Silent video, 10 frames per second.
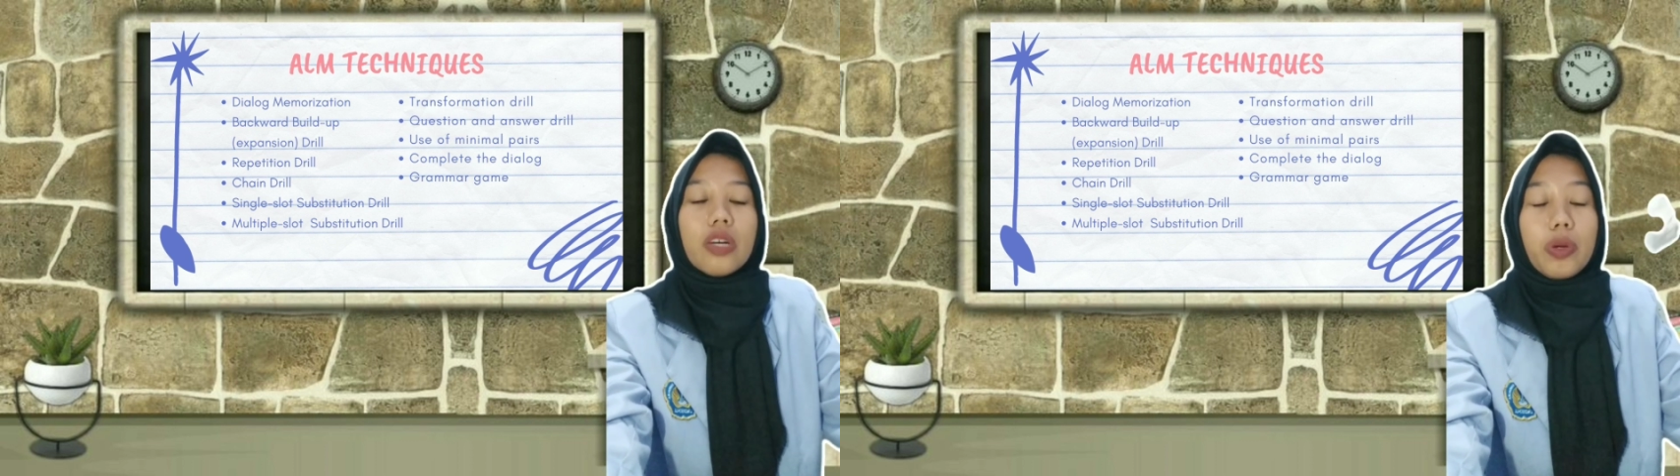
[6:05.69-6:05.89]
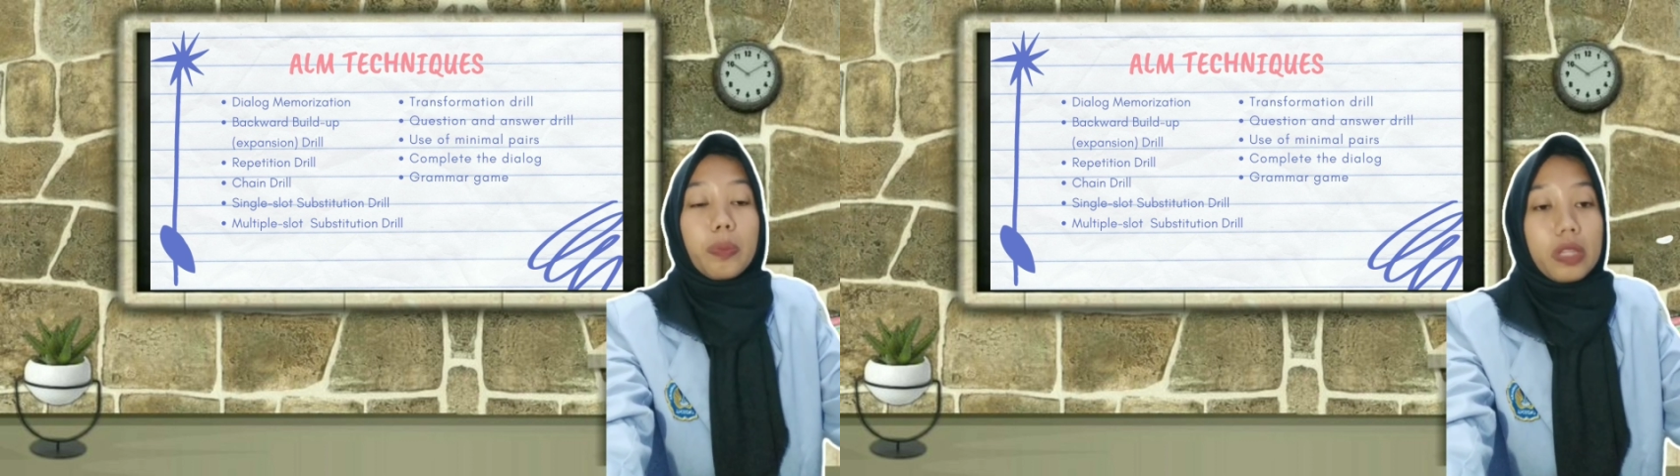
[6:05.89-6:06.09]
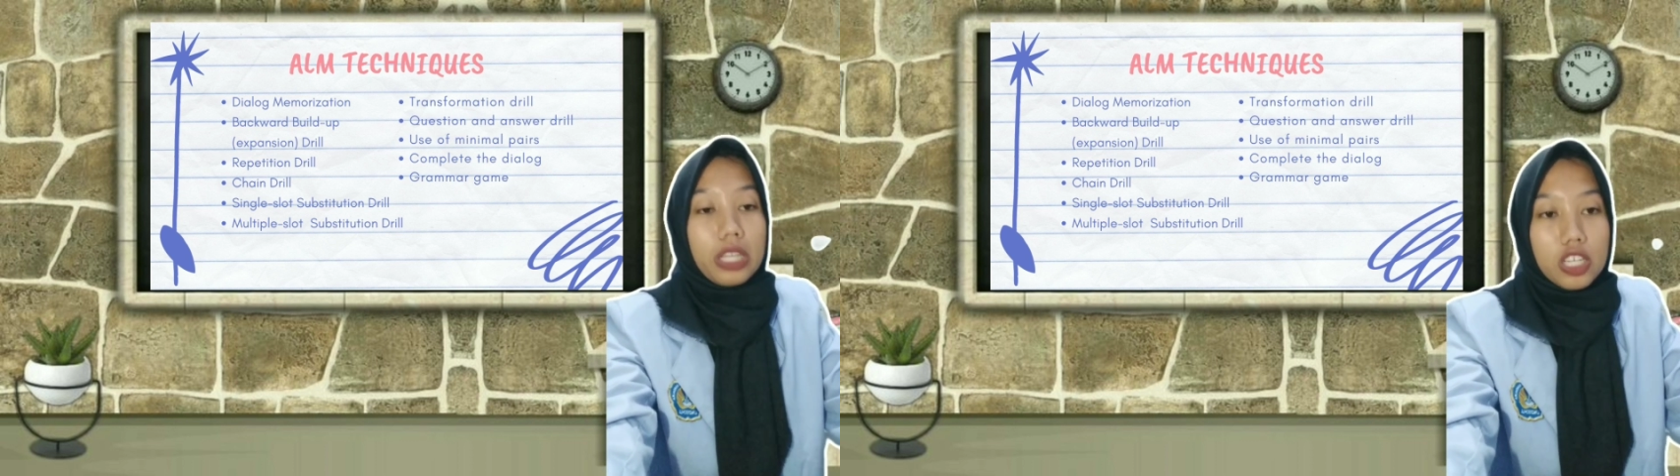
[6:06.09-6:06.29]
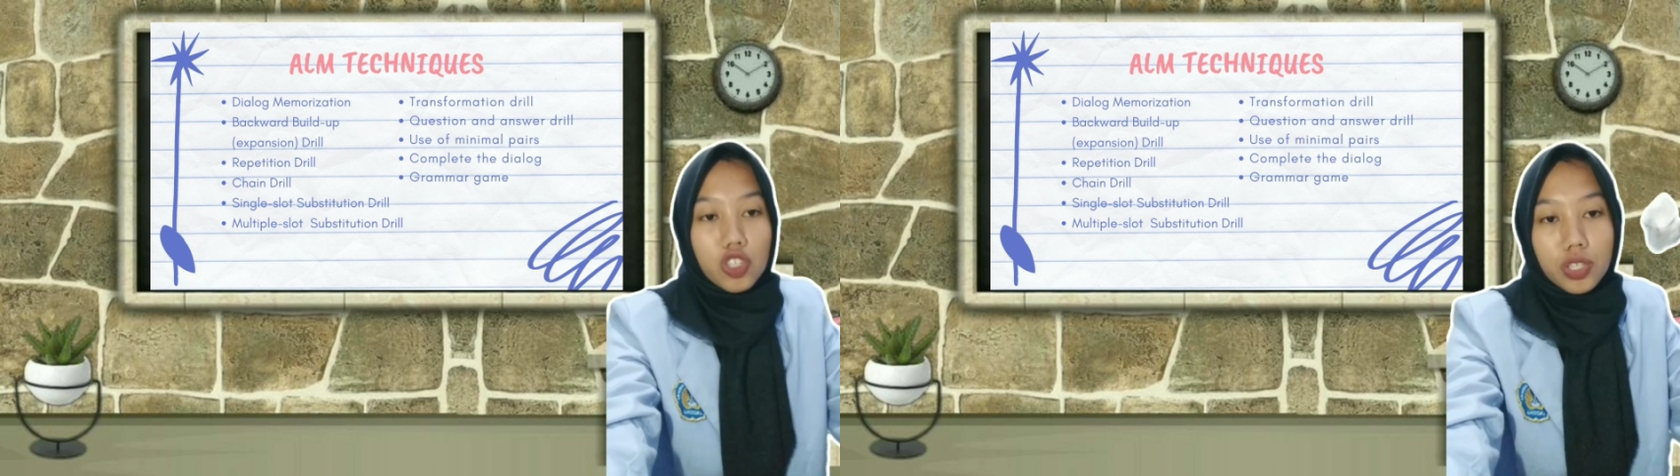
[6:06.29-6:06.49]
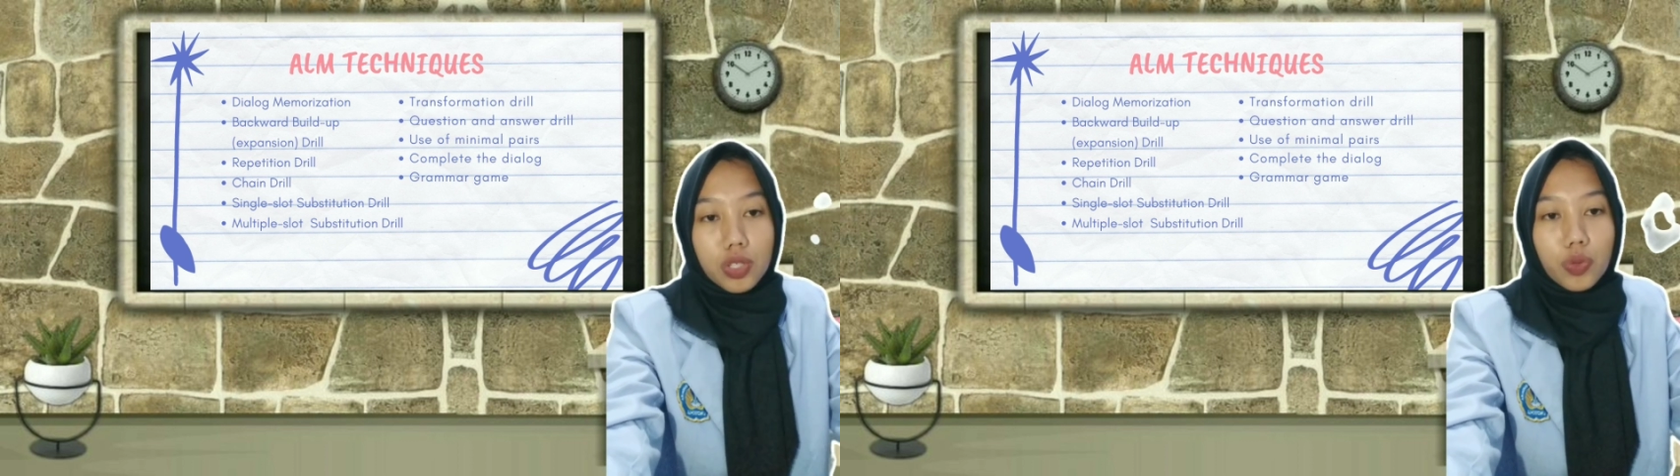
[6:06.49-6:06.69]

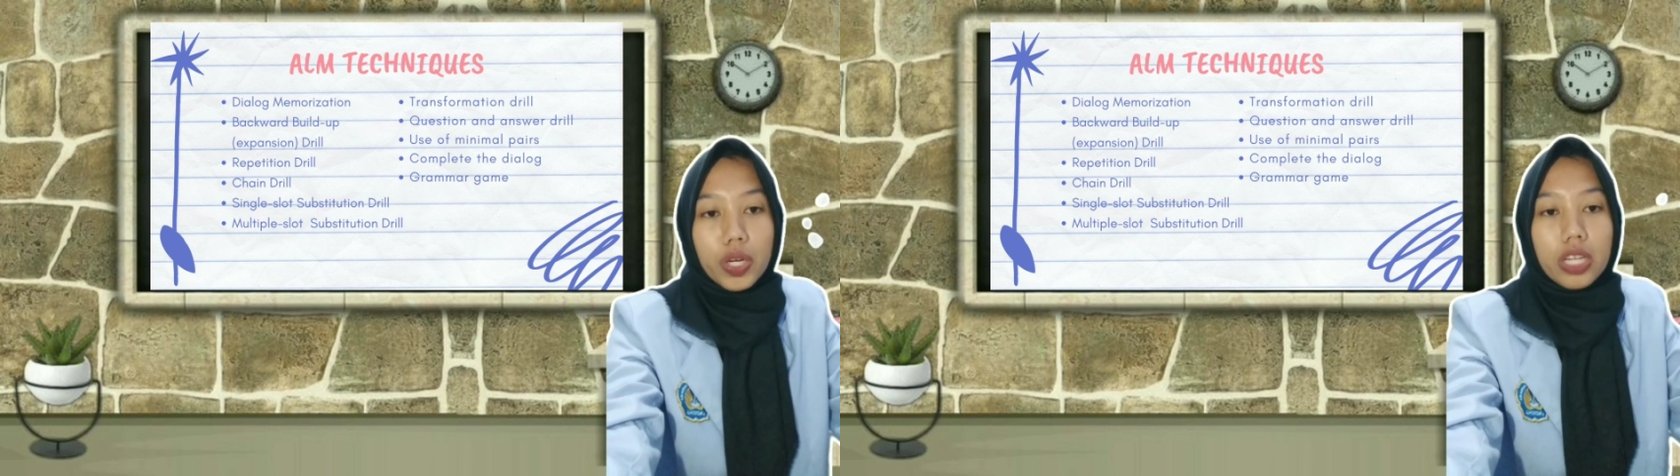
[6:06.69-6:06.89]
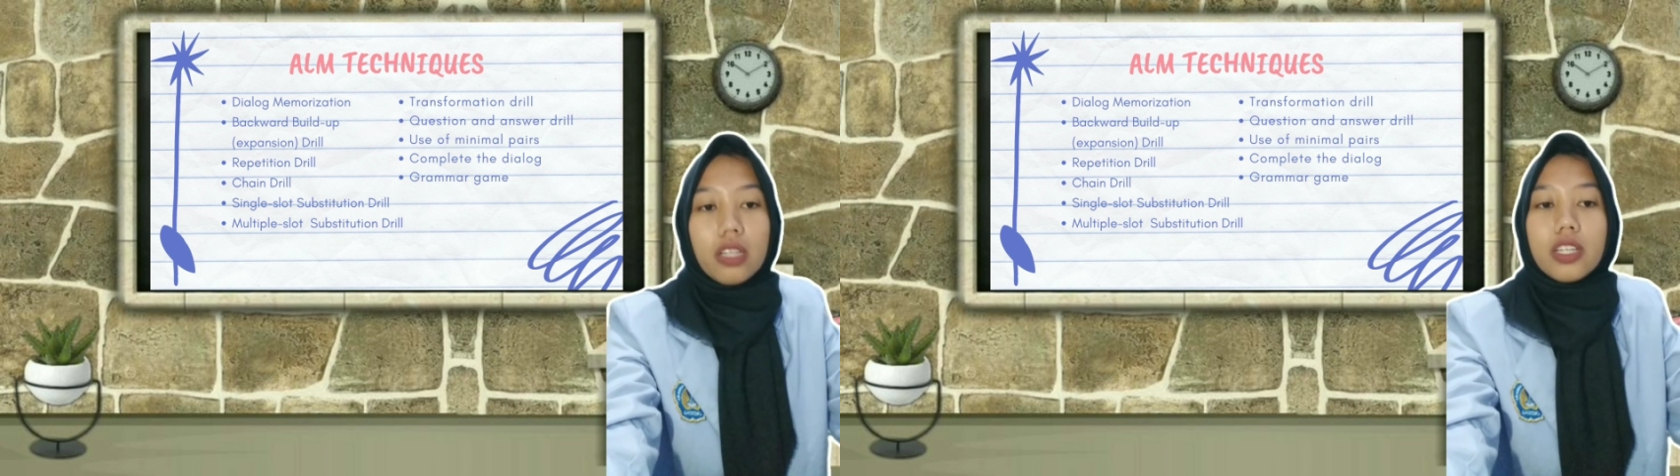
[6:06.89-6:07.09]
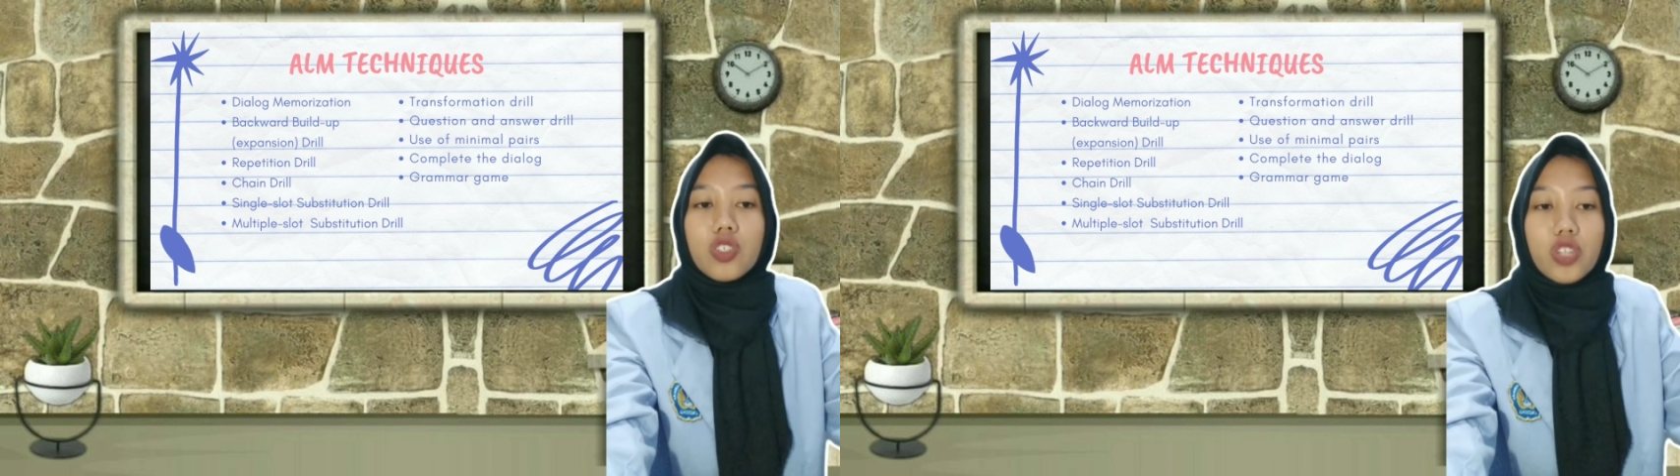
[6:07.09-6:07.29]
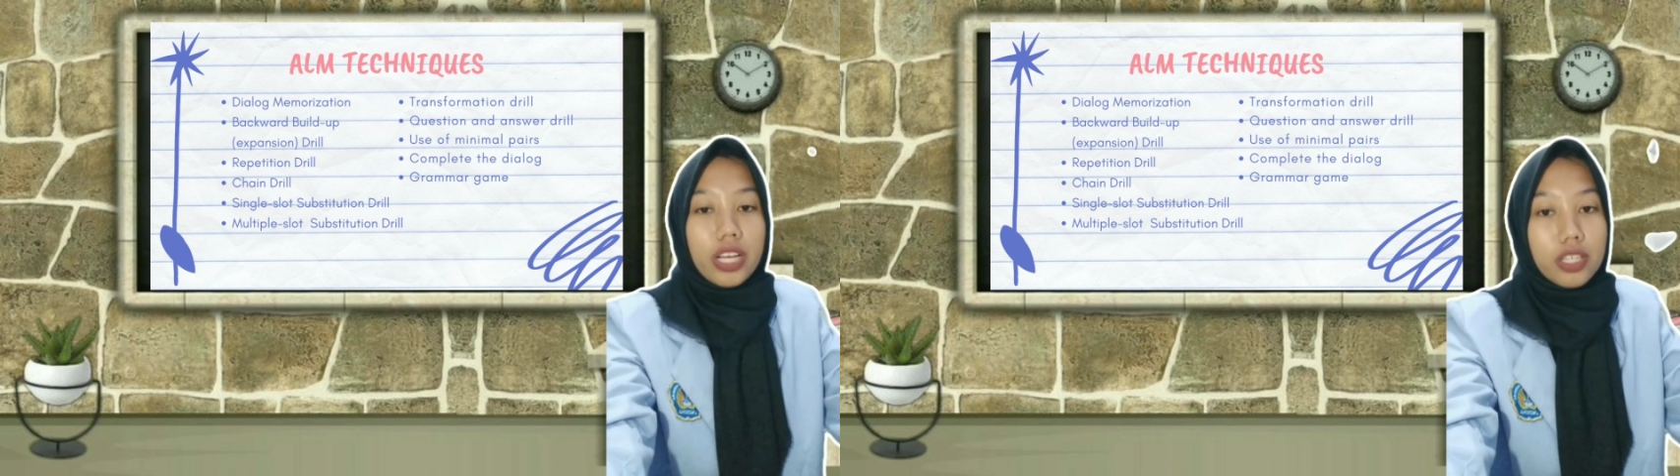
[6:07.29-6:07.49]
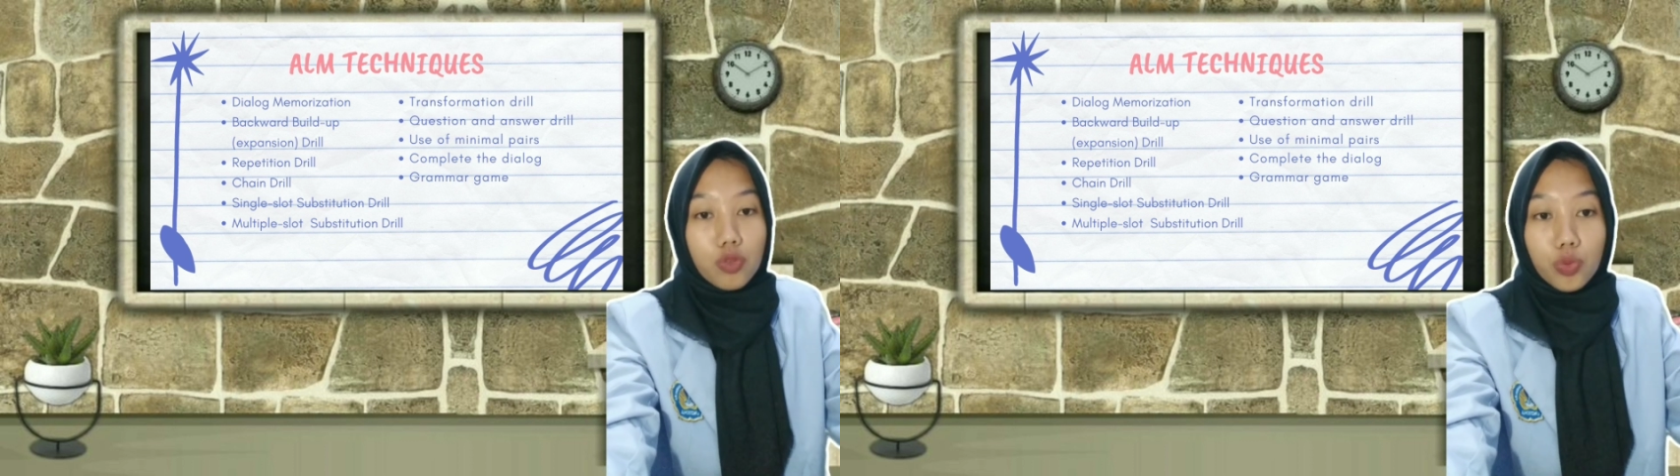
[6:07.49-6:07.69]
repetition drill,
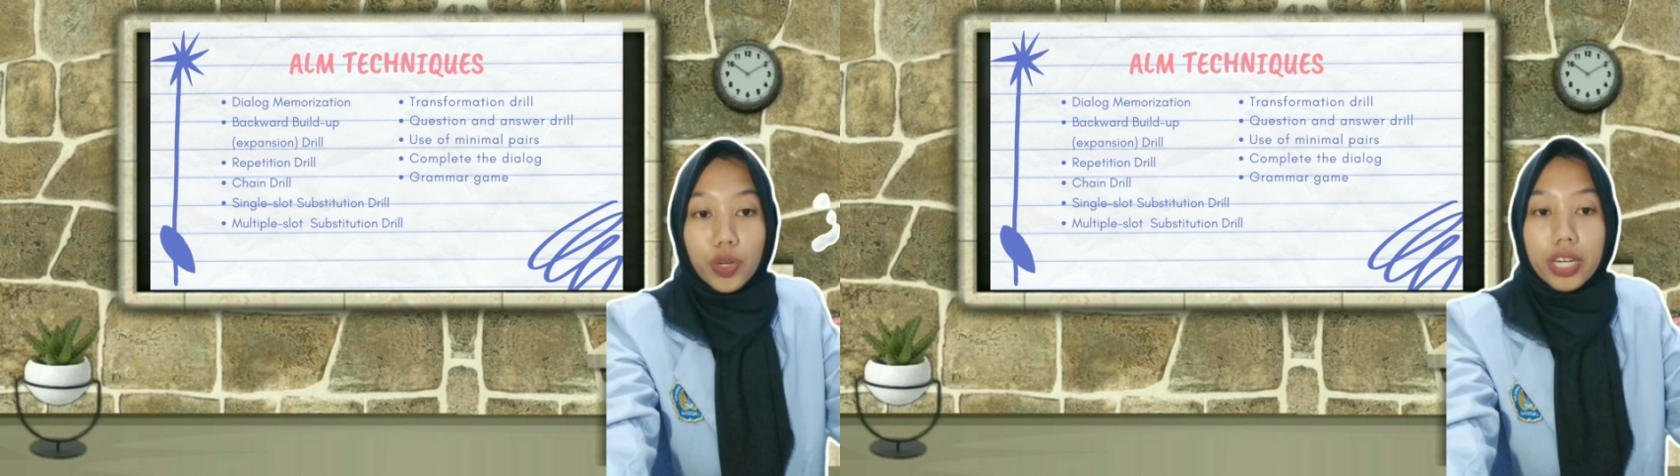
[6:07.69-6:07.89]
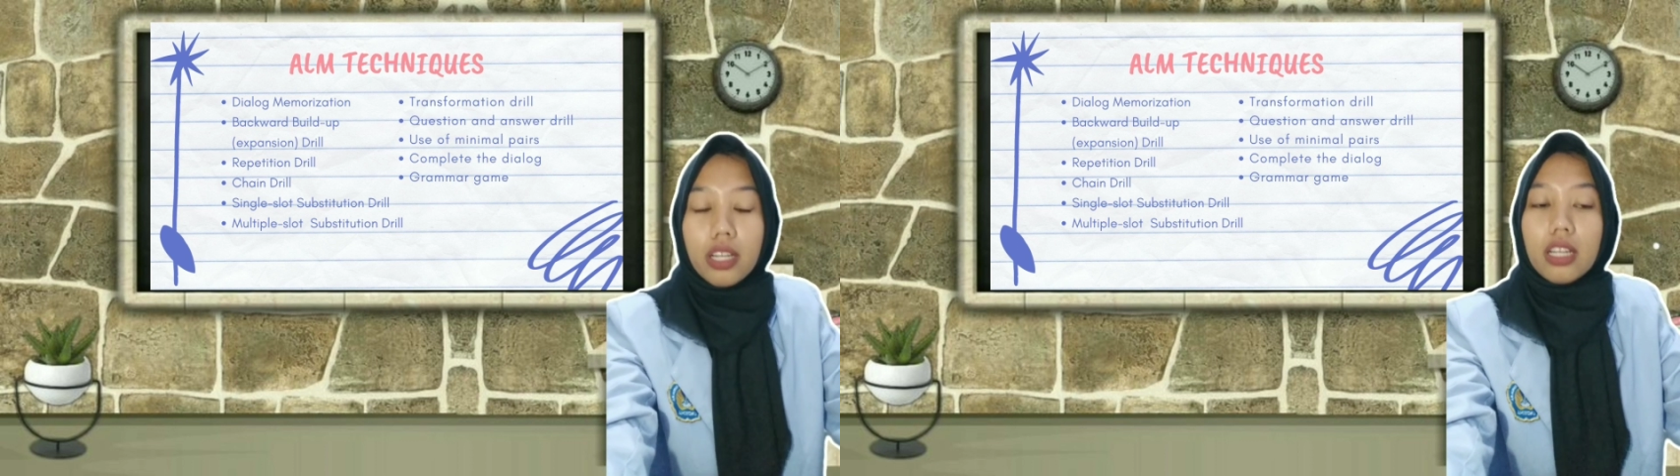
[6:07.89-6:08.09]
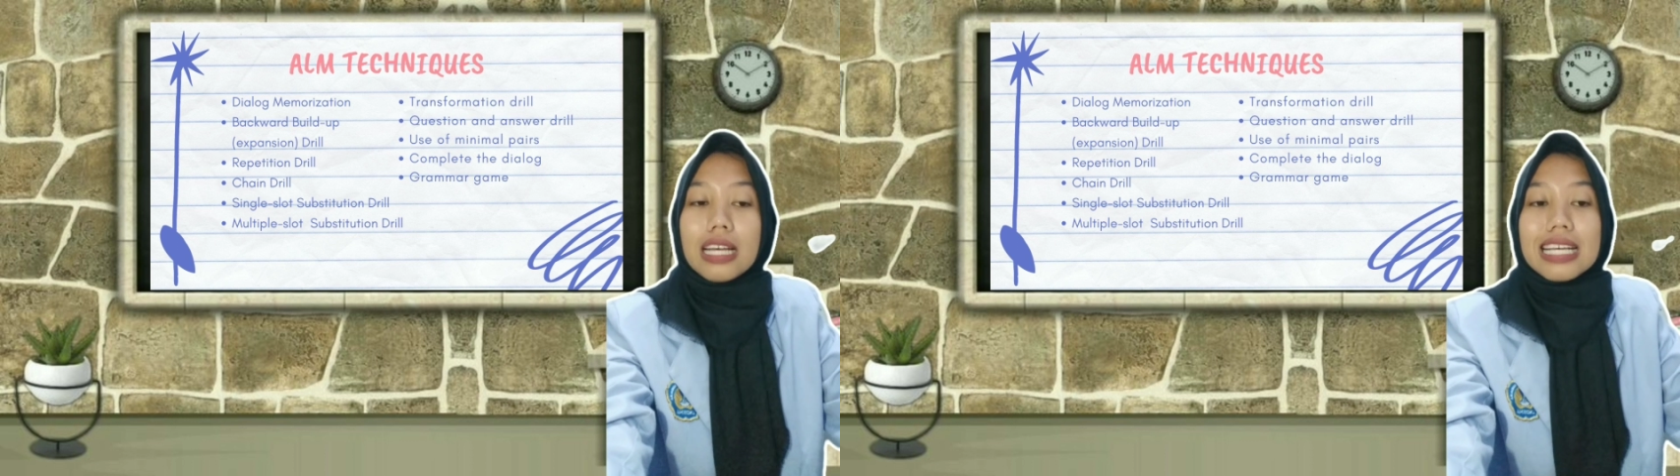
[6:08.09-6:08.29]
chain drill,